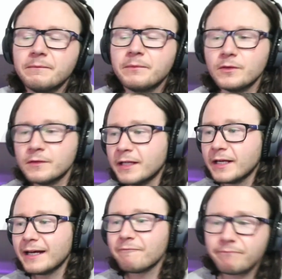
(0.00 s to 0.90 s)
but,
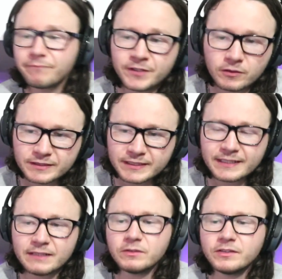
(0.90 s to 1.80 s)
you know,
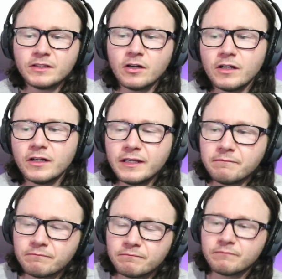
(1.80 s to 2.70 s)
was it not
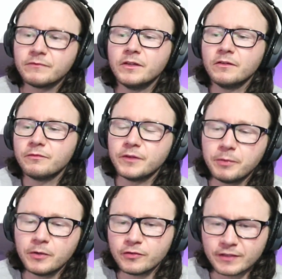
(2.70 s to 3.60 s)
him, the
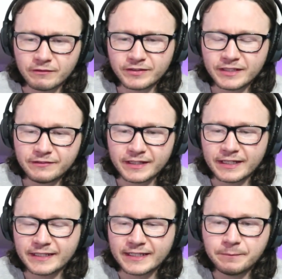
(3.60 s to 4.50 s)
person that received it,
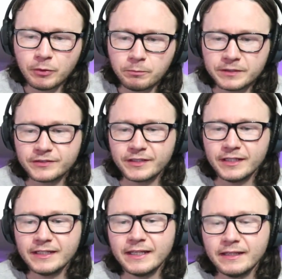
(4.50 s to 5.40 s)
and then he published
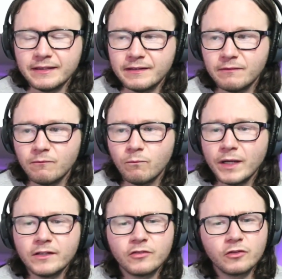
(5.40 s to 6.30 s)
it, and then
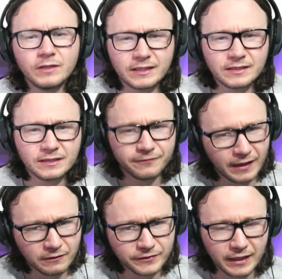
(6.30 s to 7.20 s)
when the school actually
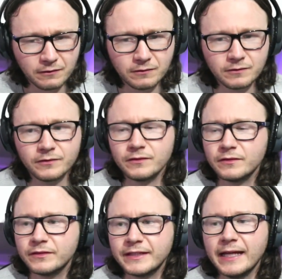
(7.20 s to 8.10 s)
found out,
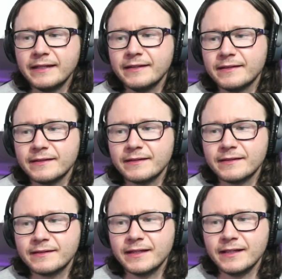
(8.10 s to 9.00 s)
then
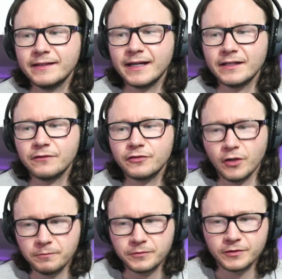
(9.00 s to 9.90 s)
they kind of
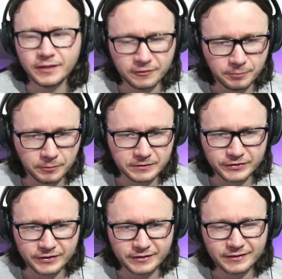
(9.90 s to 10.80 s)
stopped his
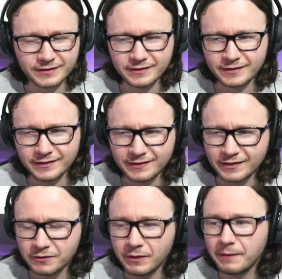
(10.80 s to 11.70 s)
publishing? Is
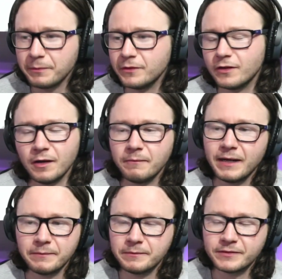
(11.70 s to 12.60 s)
that not what happened? I
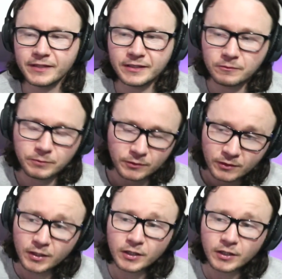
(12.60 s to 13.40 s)
might be mistaken, but